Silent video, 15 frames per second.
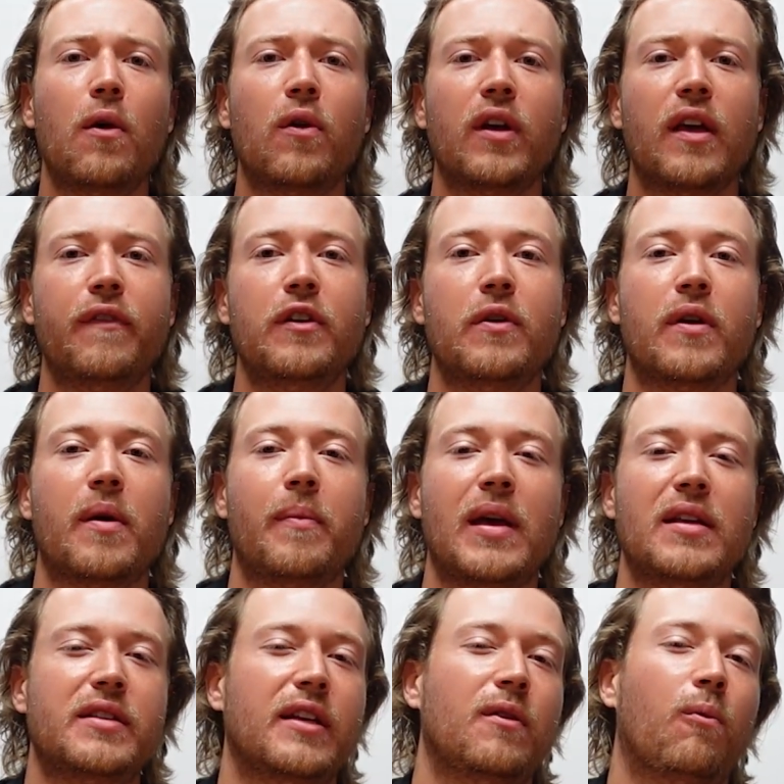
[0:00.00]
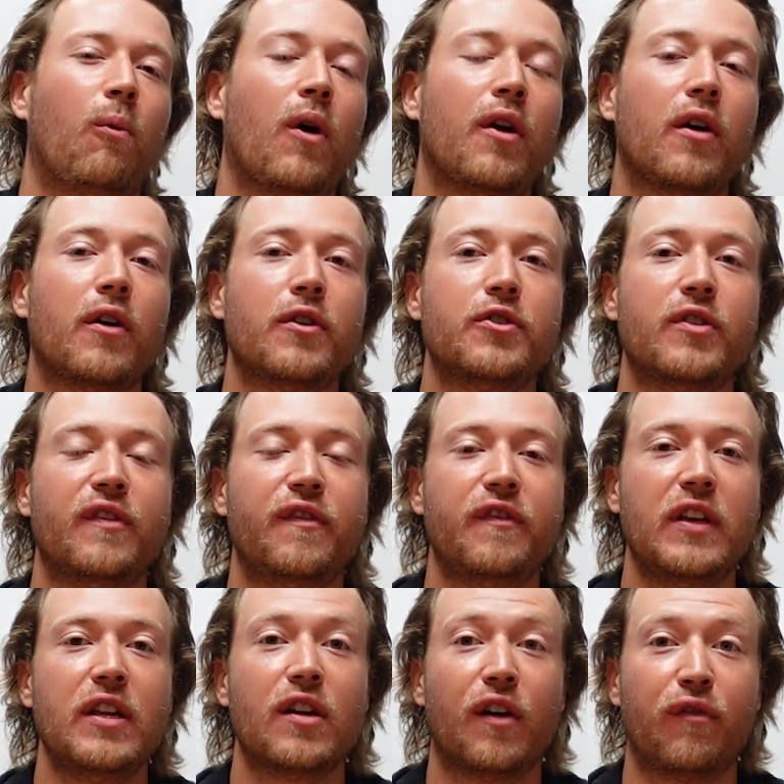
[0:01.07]
will give you an amazing 100
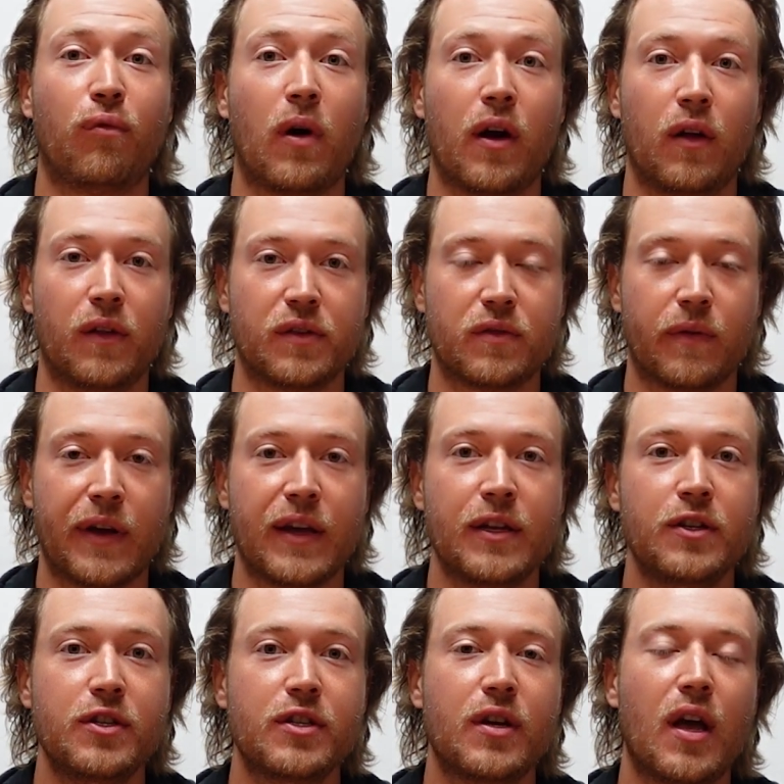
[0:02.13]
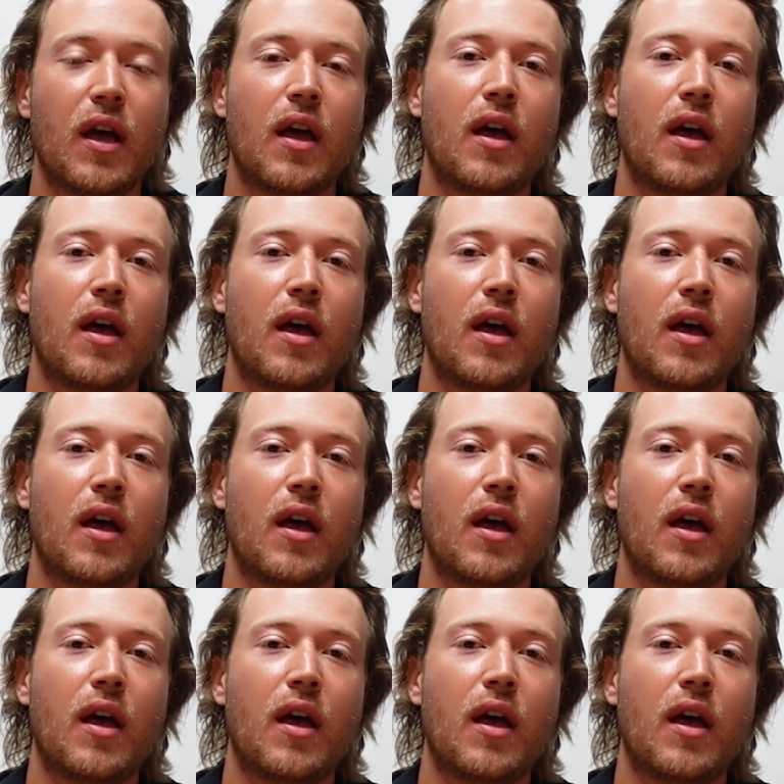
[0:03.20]
feet of wireless range.